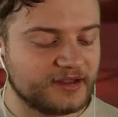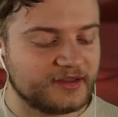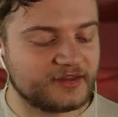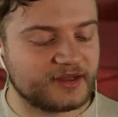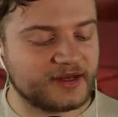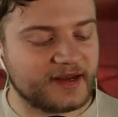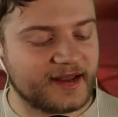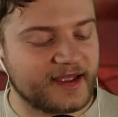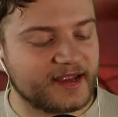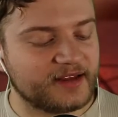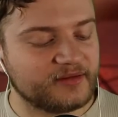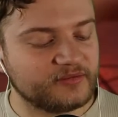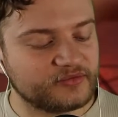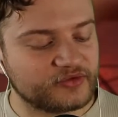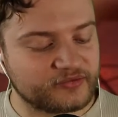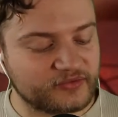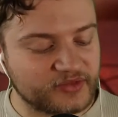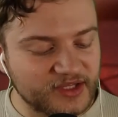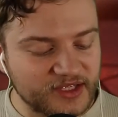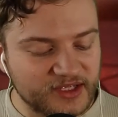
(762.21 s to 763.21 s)
The
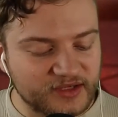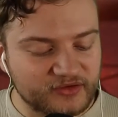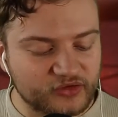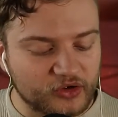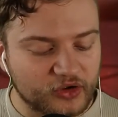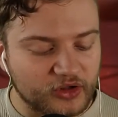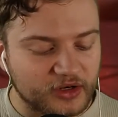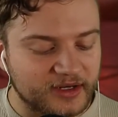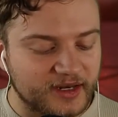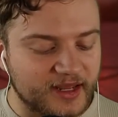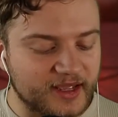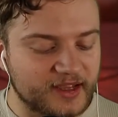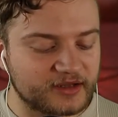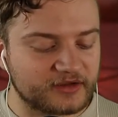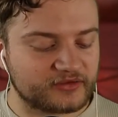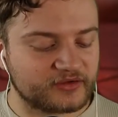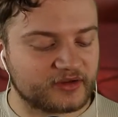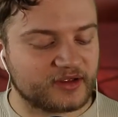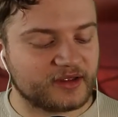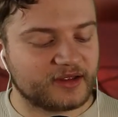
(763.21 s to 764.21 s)
names of these
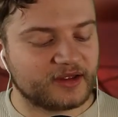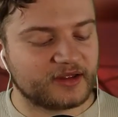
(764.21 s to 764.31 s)
holidays